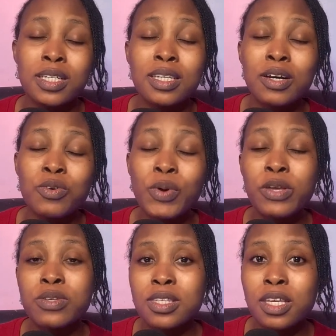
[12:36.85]
Now,
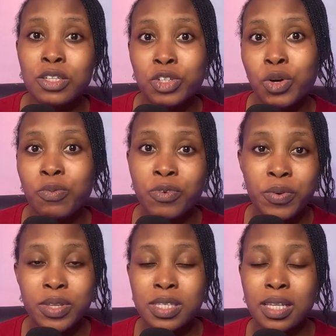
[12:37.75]
when you see a job, for
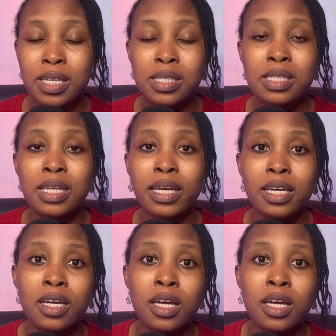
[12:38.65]
instance, like